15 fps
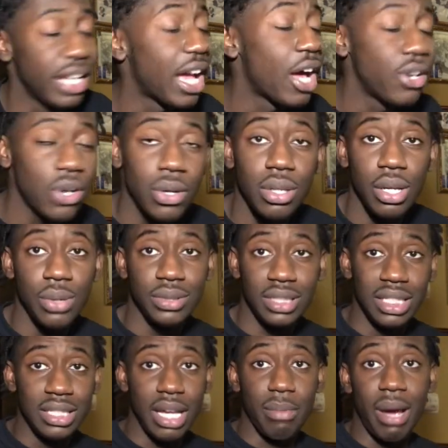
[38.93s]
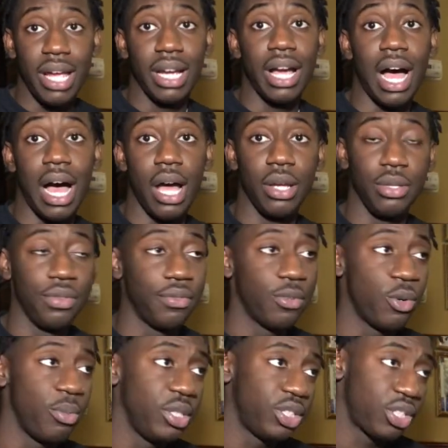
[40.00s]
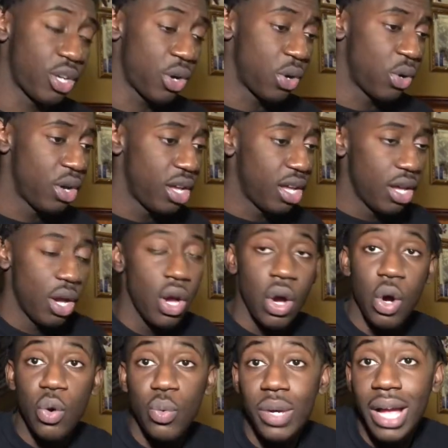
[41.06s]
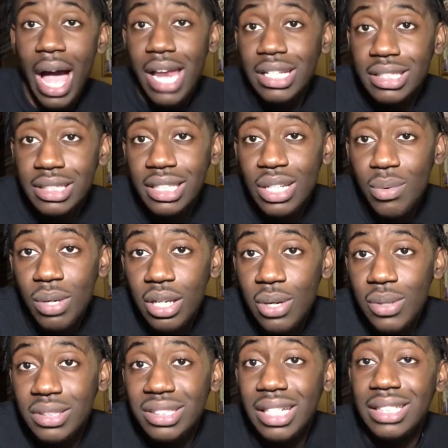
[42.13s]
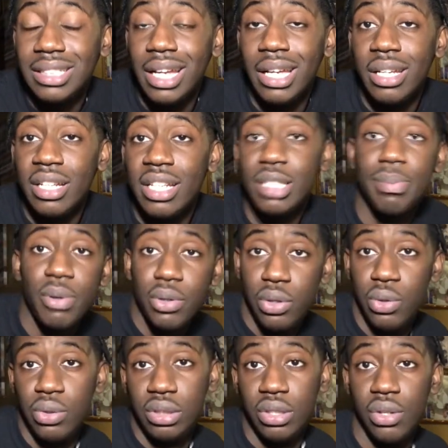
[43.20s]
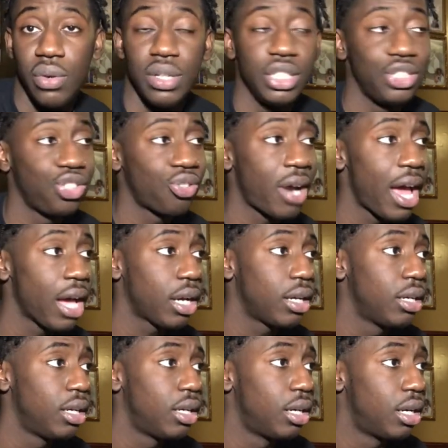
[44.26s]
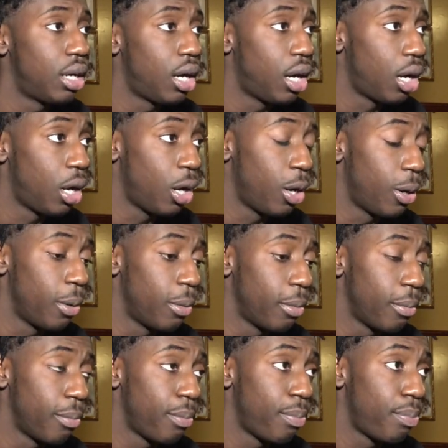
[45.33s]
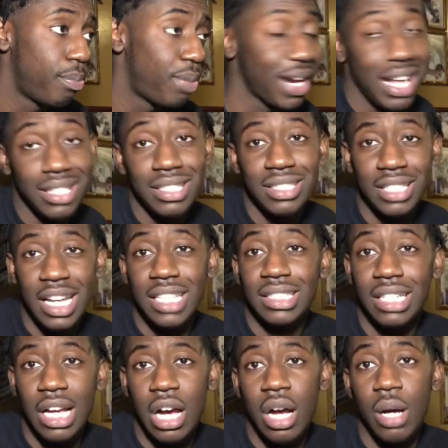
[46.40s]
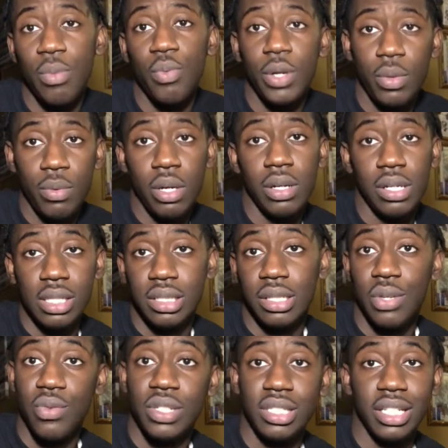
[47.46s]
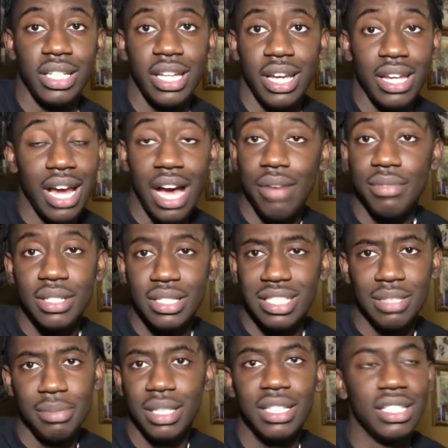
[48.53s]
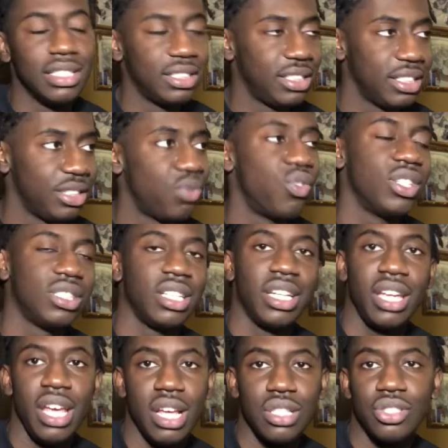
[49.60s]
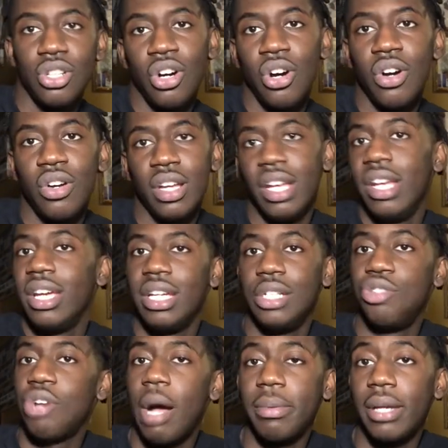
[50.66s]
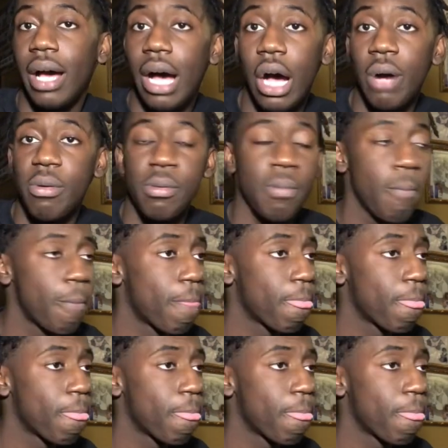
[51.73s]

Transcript: Y'all know Lil Tjay, my guy. You feel me? So we got to see what Lil Tjay is producing on this track. Um... But at the same time, we will listen to Rich the Kid, obviously, because it's Rich the Kid's song. He dropped the album.